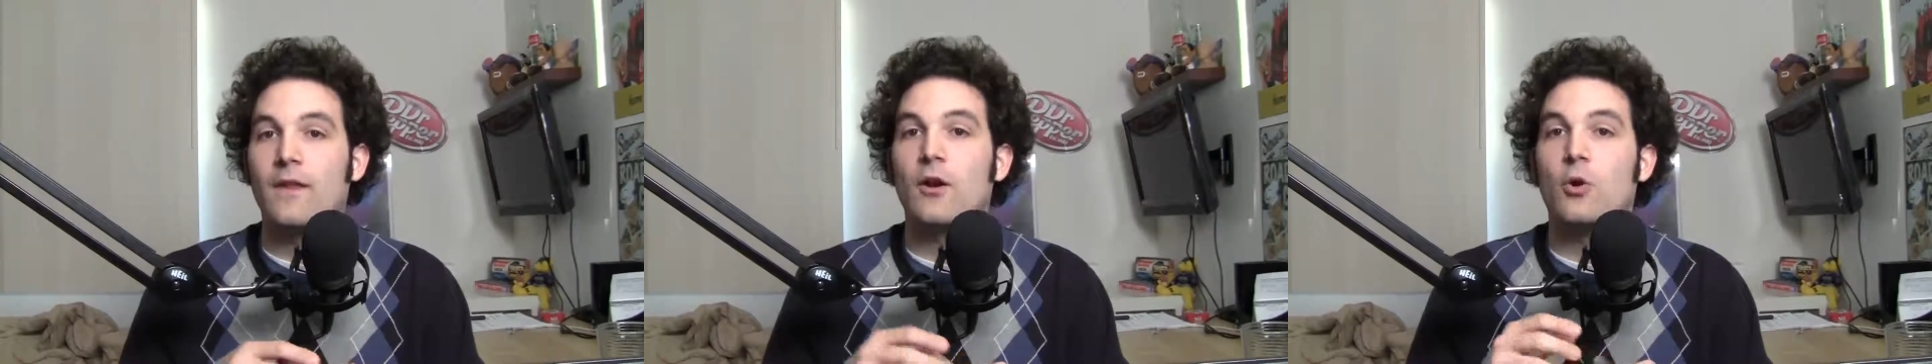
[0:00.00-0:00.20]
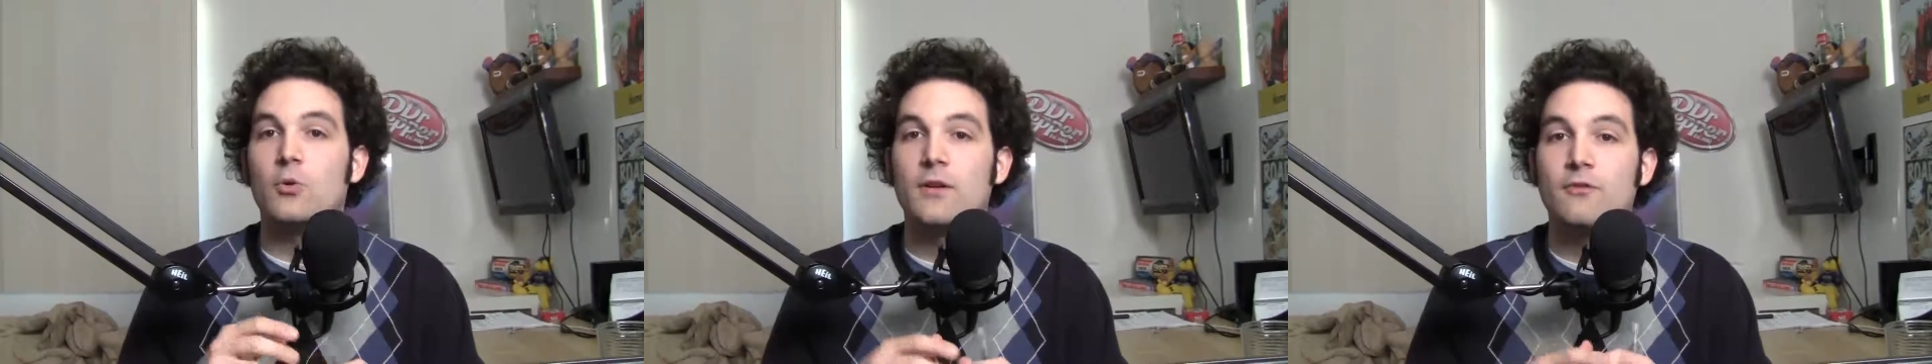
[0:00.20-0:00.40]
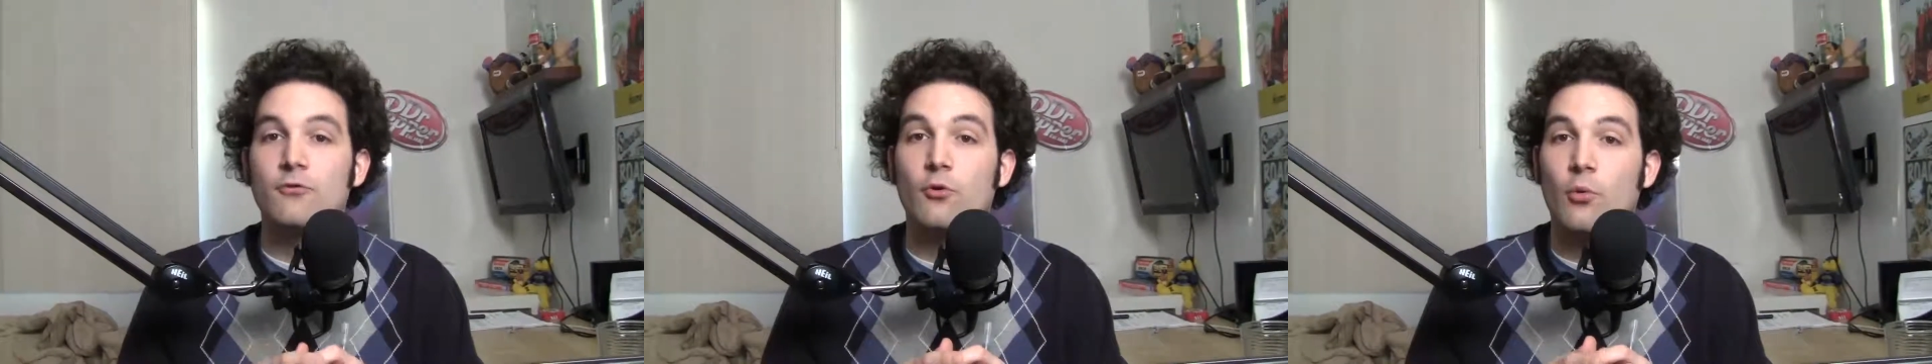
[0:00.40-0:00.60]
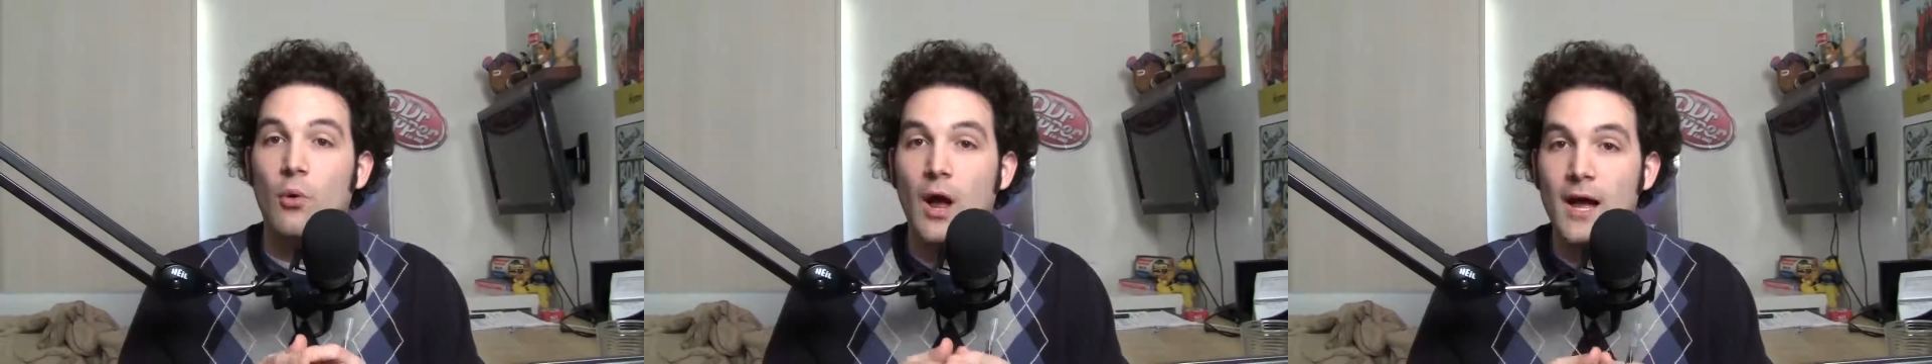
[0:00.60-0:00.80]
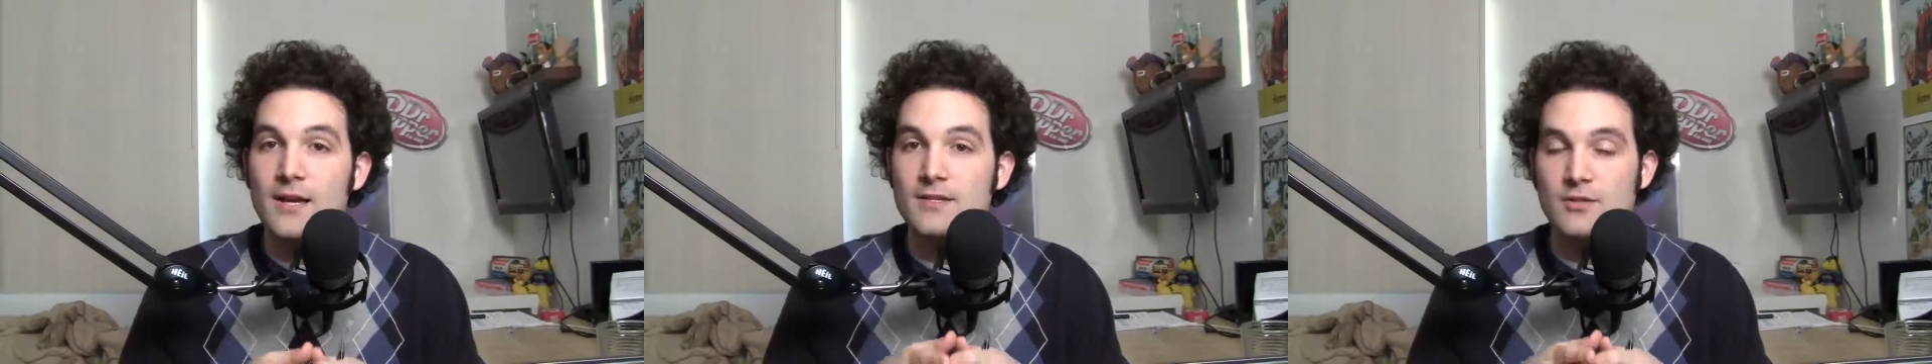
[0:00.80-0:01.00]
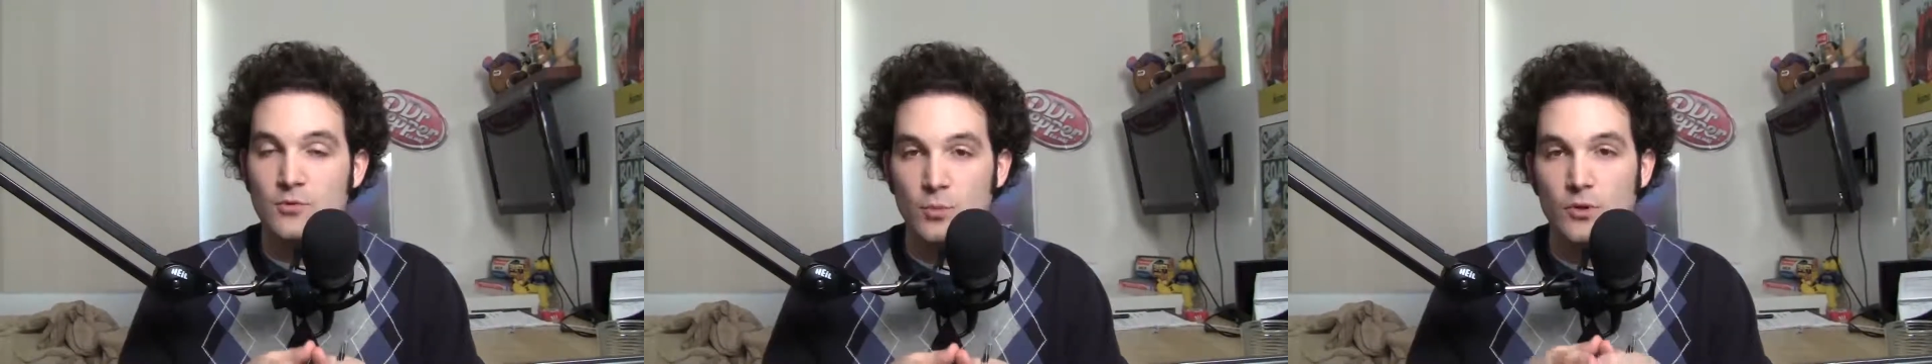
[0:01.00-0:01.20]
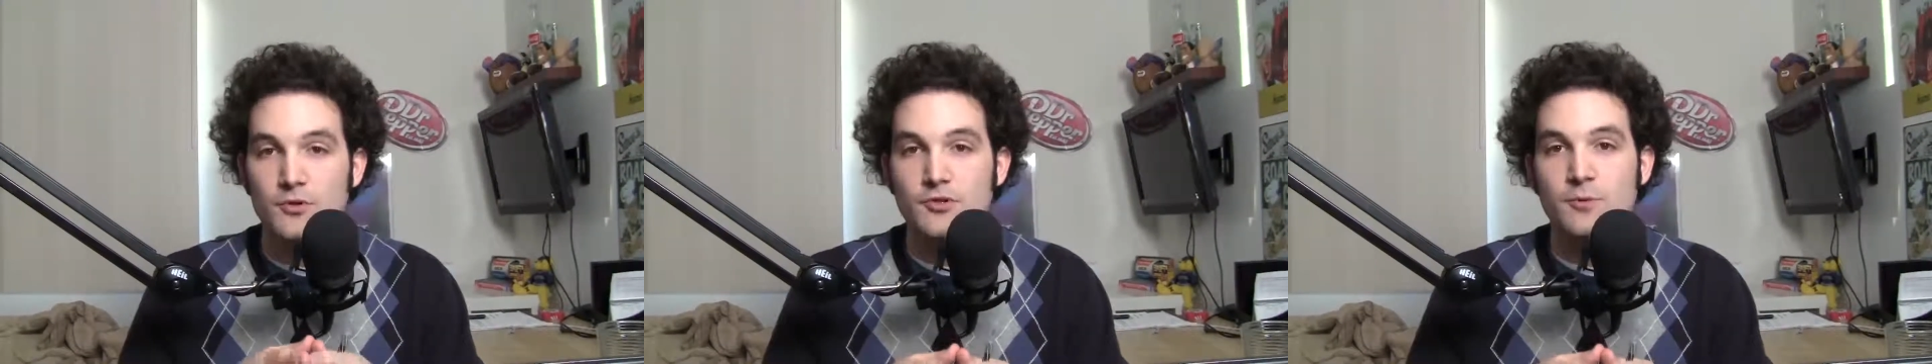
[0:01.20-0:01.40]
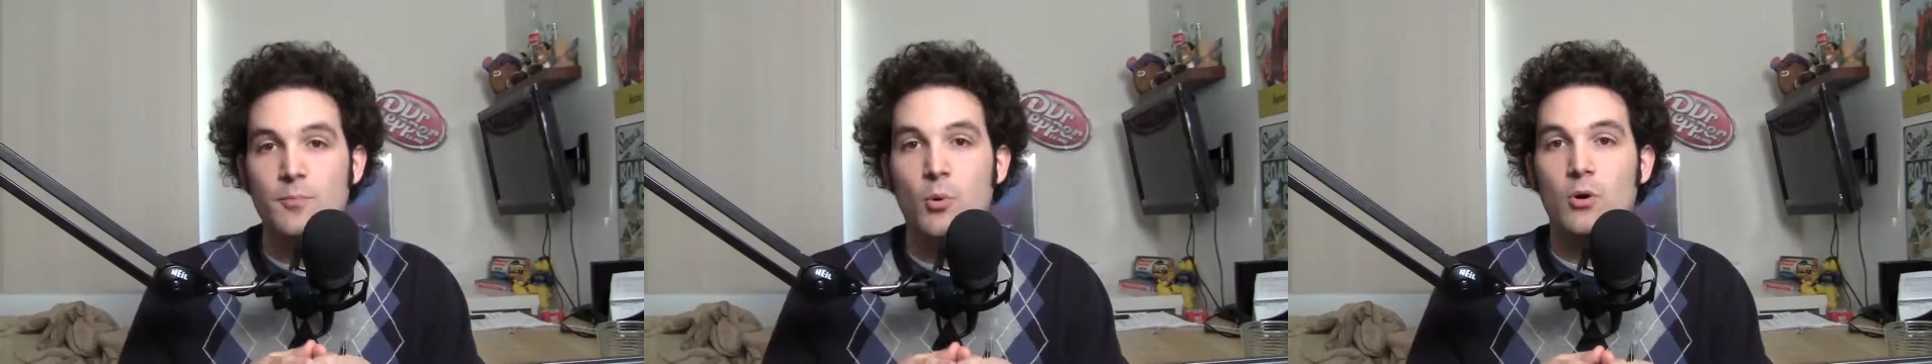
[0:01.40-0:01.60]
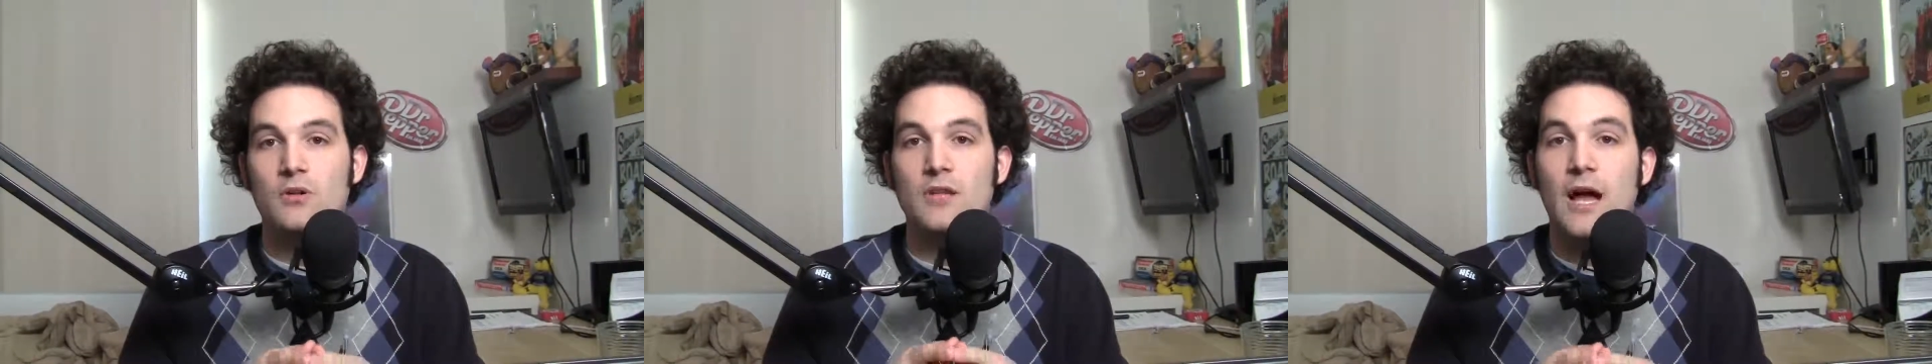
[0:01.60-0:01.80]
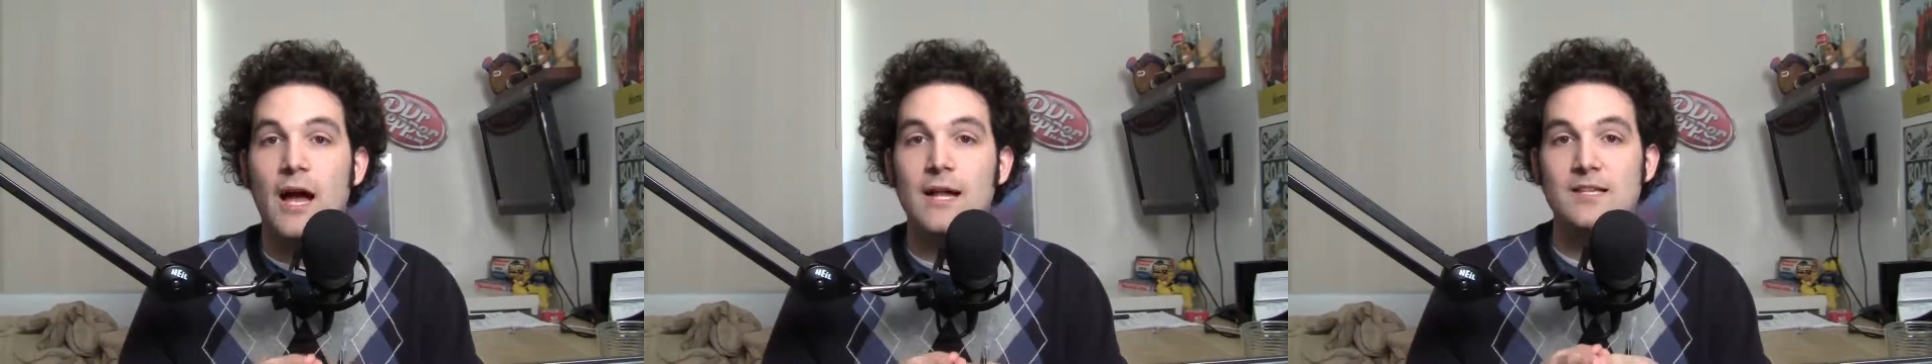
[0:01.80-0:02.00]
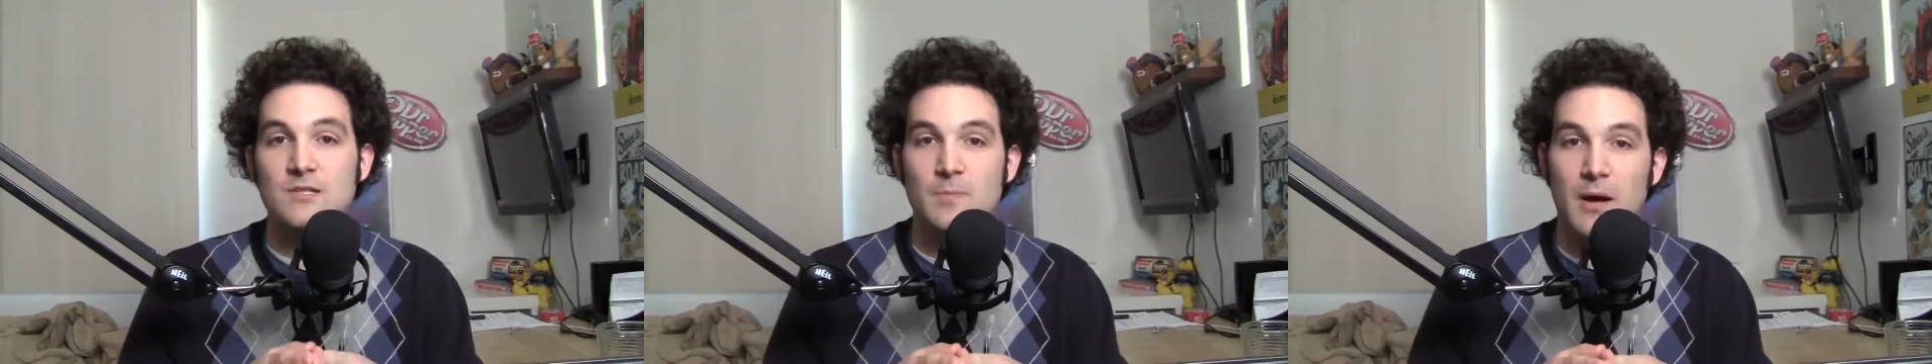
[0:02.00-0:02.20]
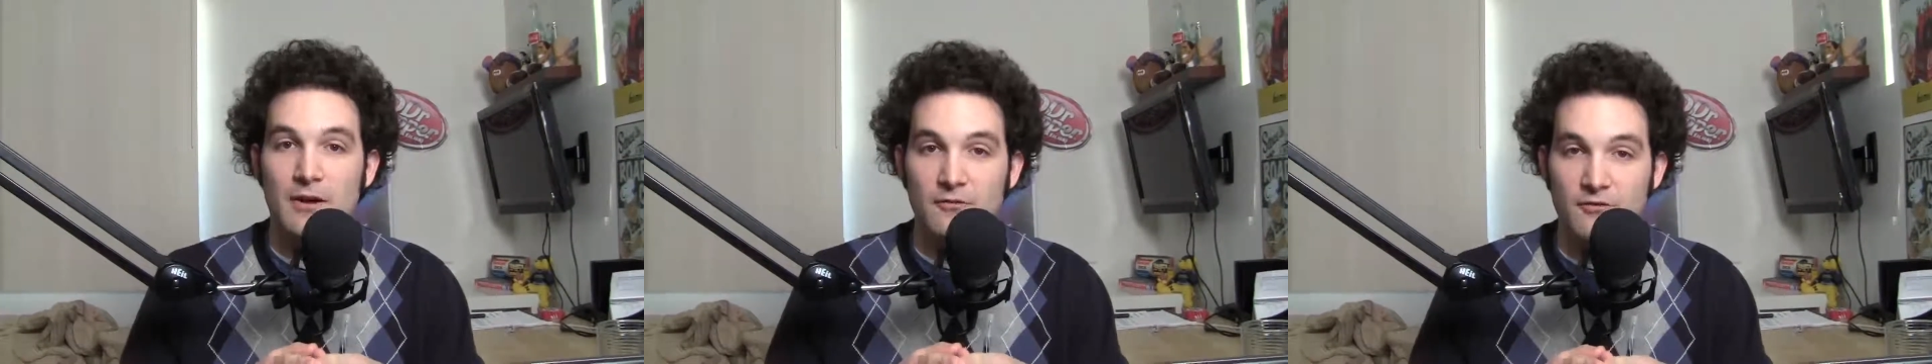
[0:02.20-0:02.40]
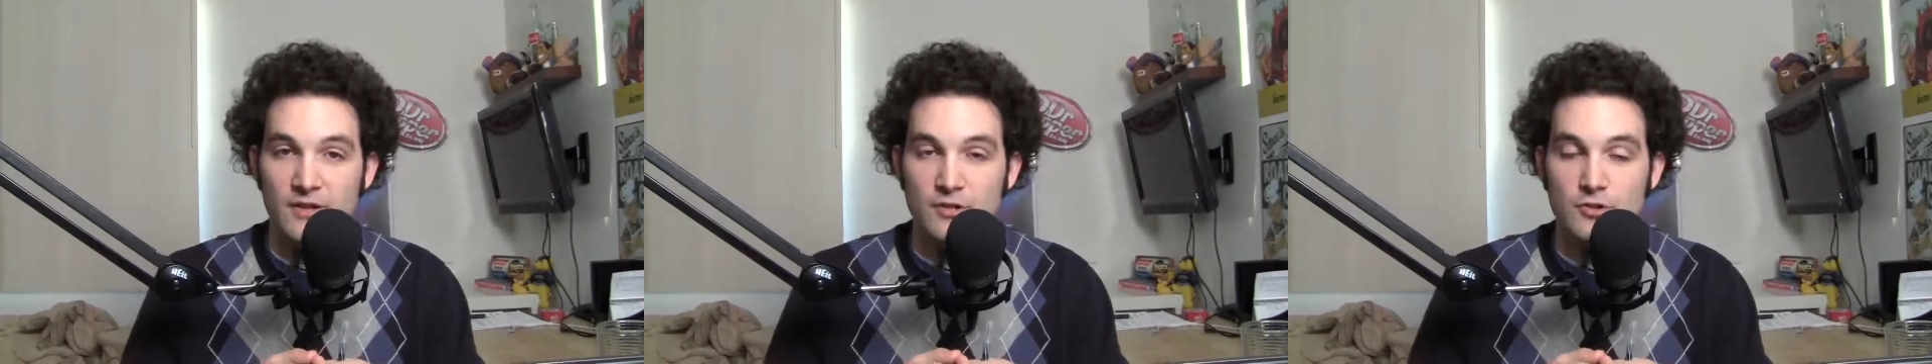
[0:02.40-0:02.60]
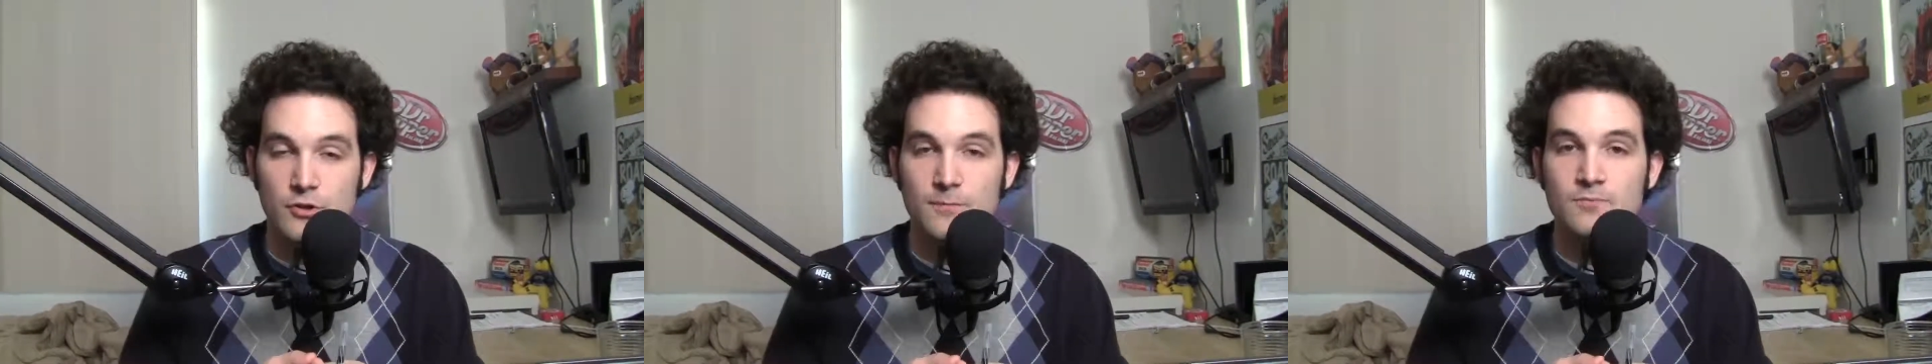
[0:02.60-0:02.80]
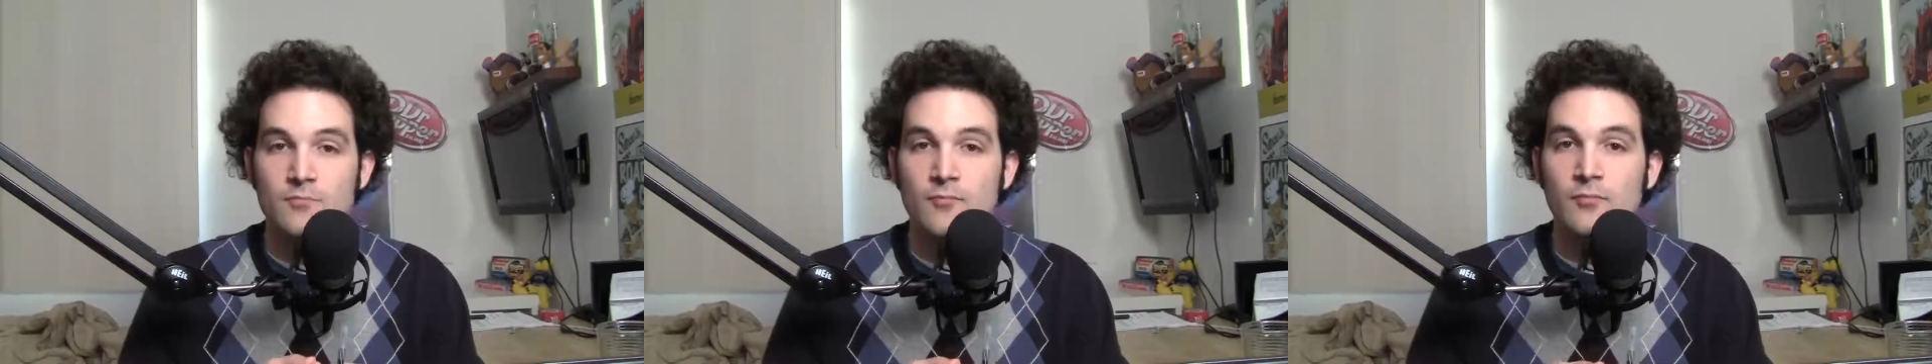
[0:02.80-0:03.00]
that only Verizon will support the hotspot feature